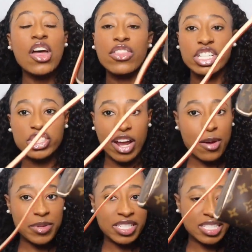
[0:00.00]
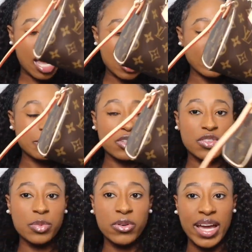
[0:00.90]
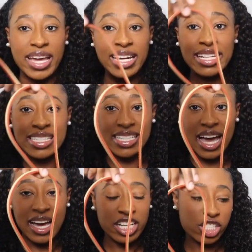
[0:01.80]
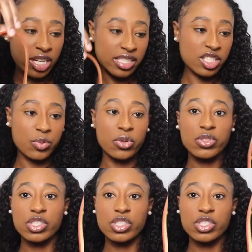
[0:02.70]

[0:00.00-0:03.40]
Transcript: The strap is not removable and it is not adjustable.